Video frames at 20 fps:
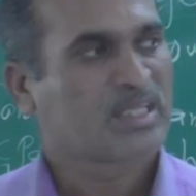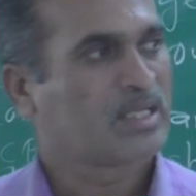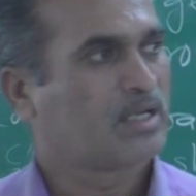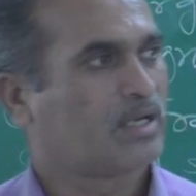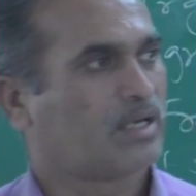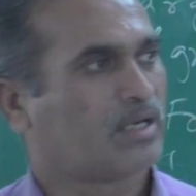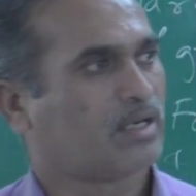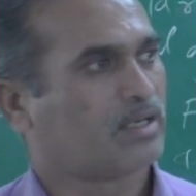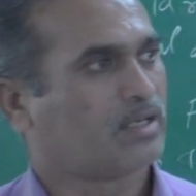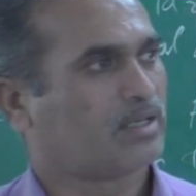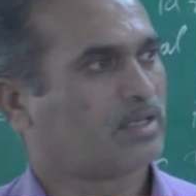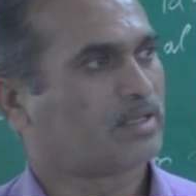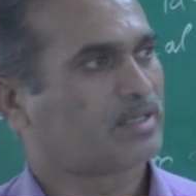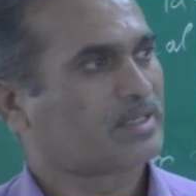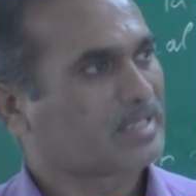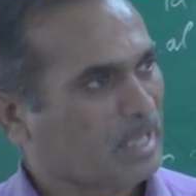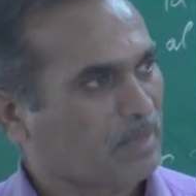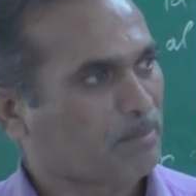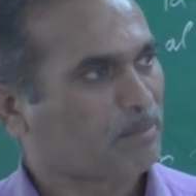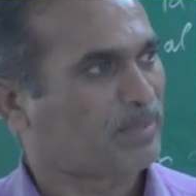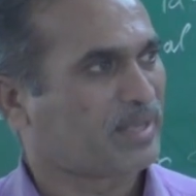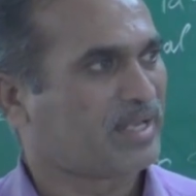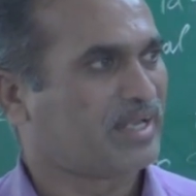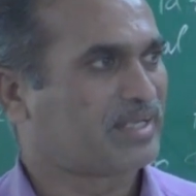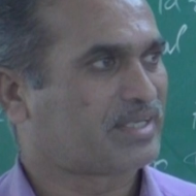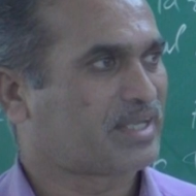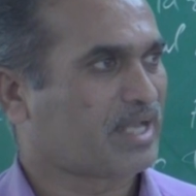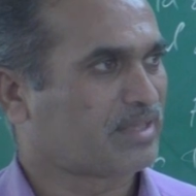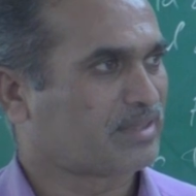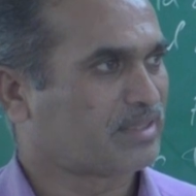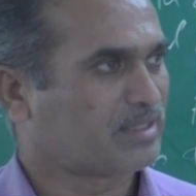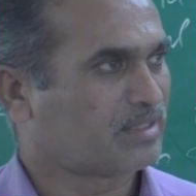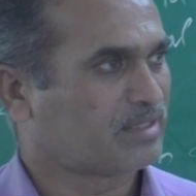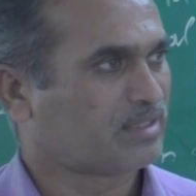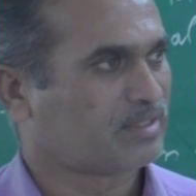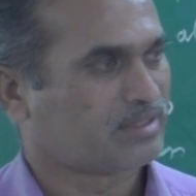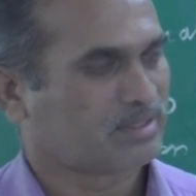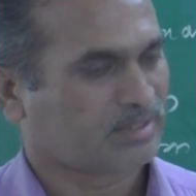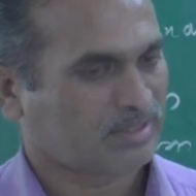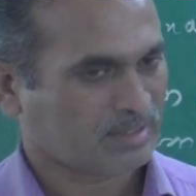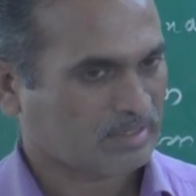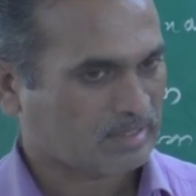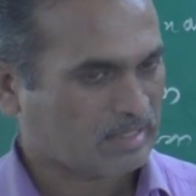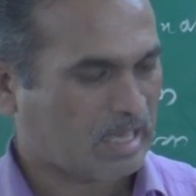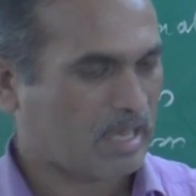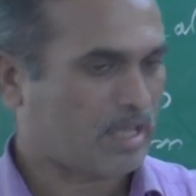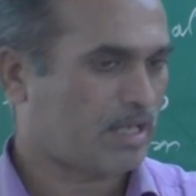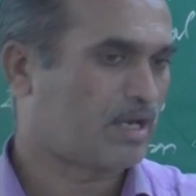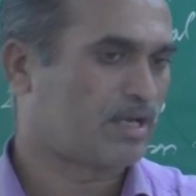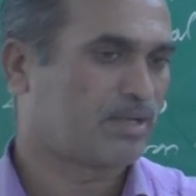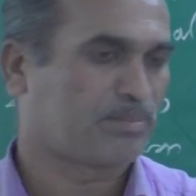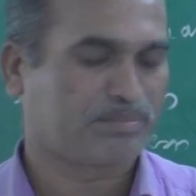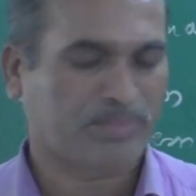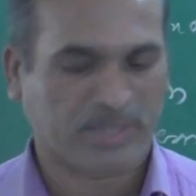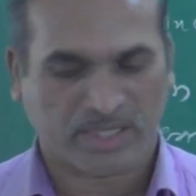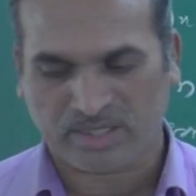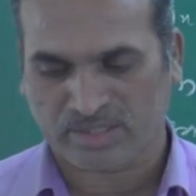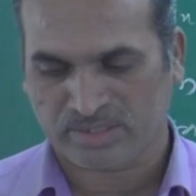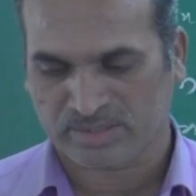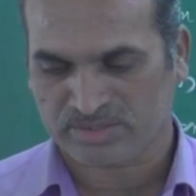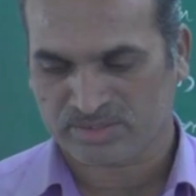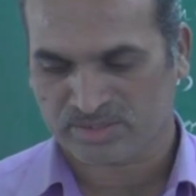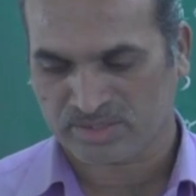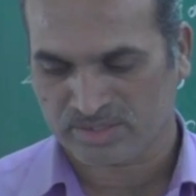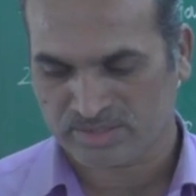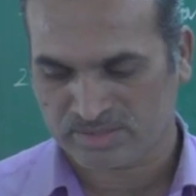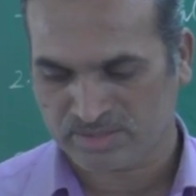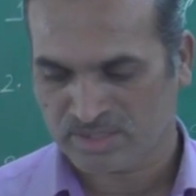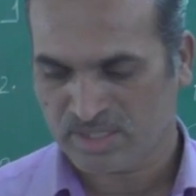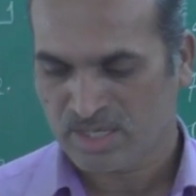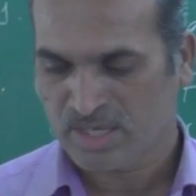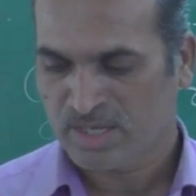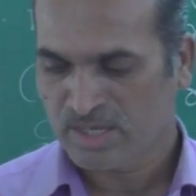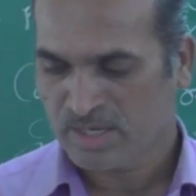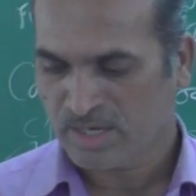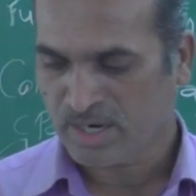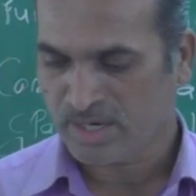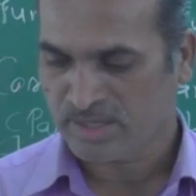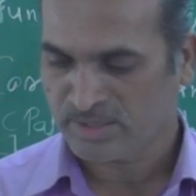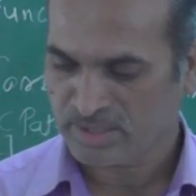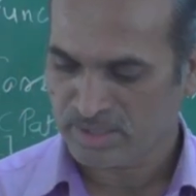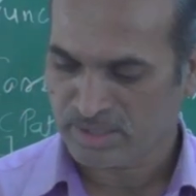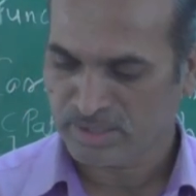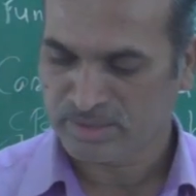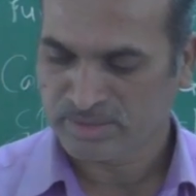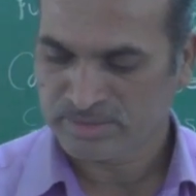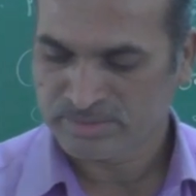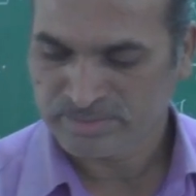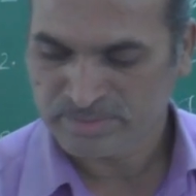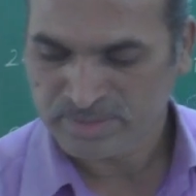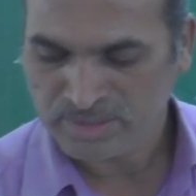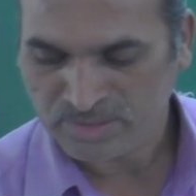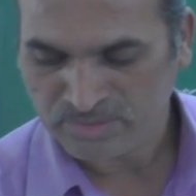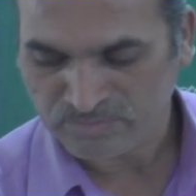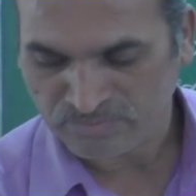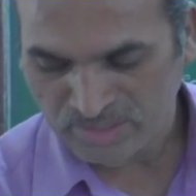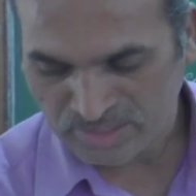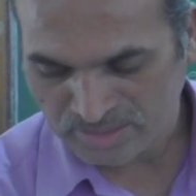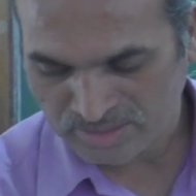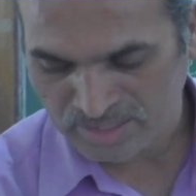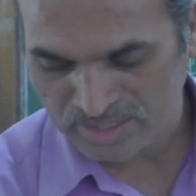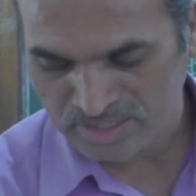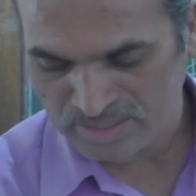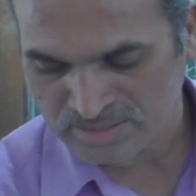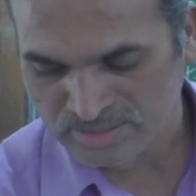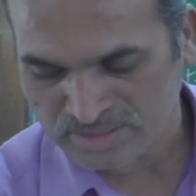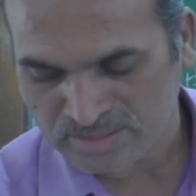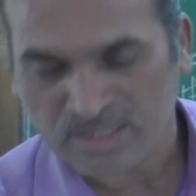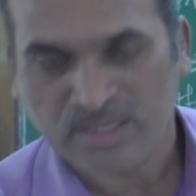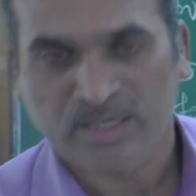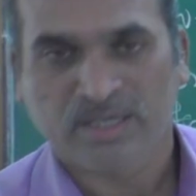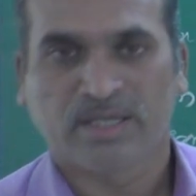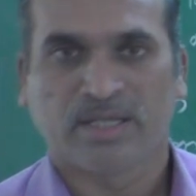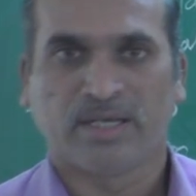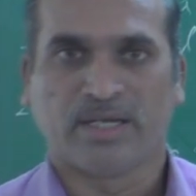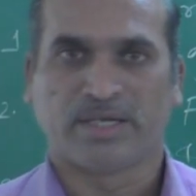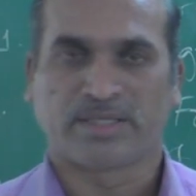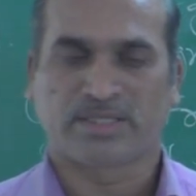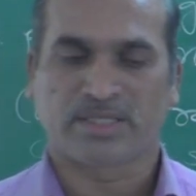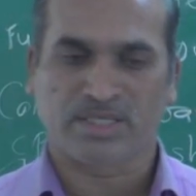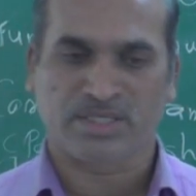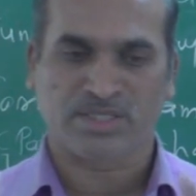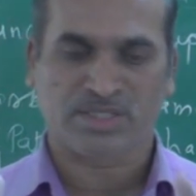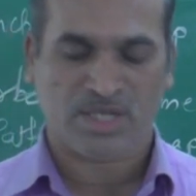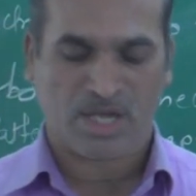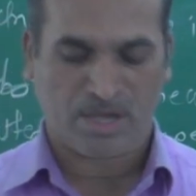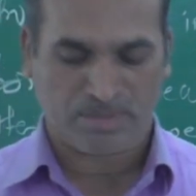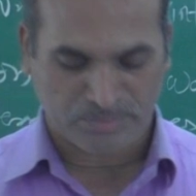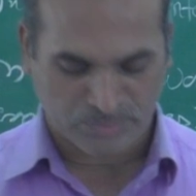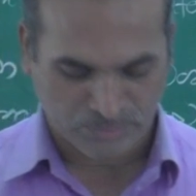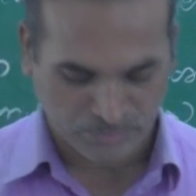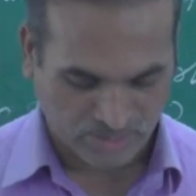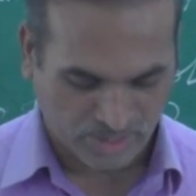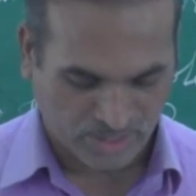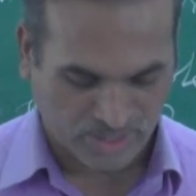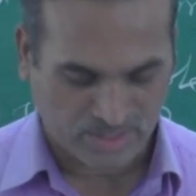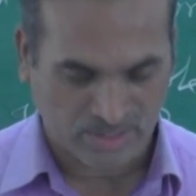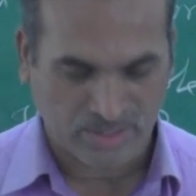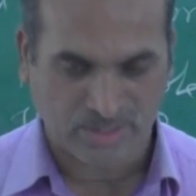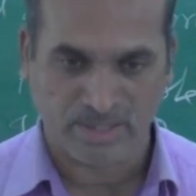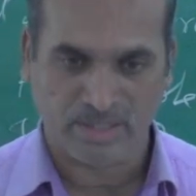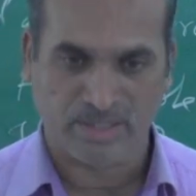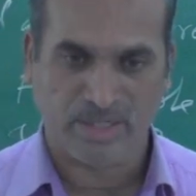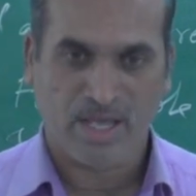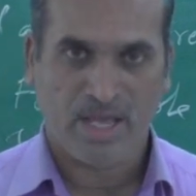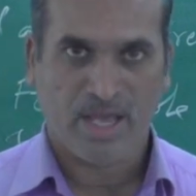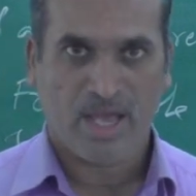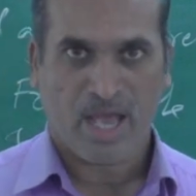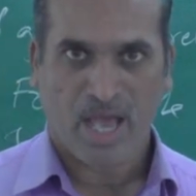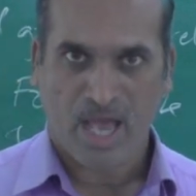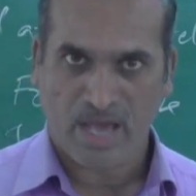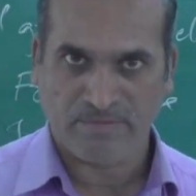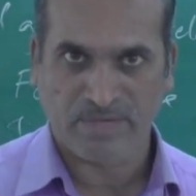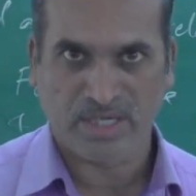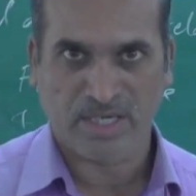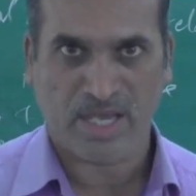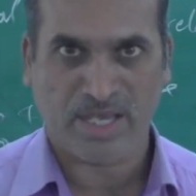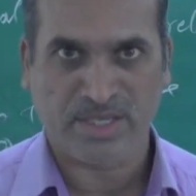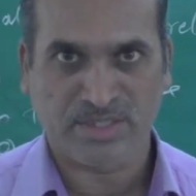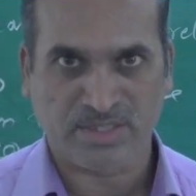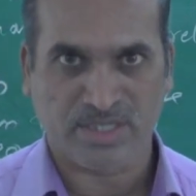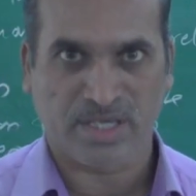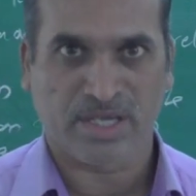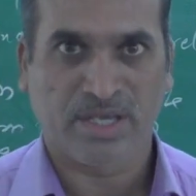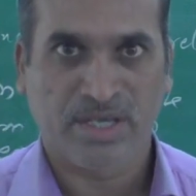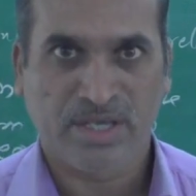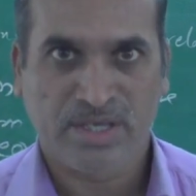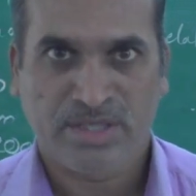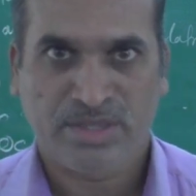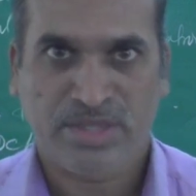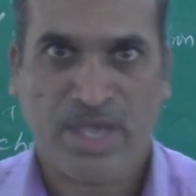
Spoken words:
template and the Chiron precursors. I think with this, let us stop today here. Have a nice day.